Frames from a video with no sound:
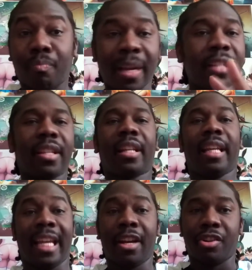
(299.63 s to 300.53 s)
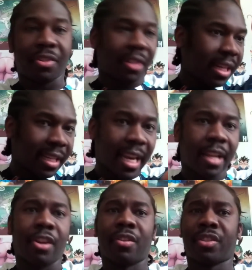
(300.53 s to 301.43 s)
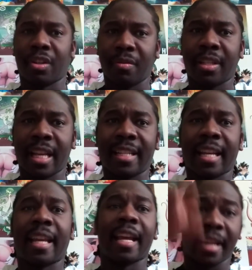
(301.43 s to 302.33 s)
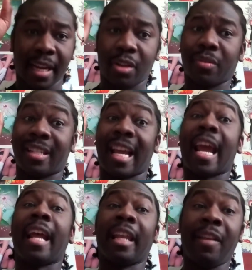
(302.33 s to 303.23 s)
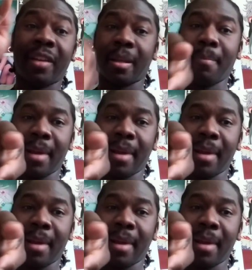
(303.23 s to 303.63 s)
basically he understands, hey, there are certain things they can't handle. Say, hey, leave it to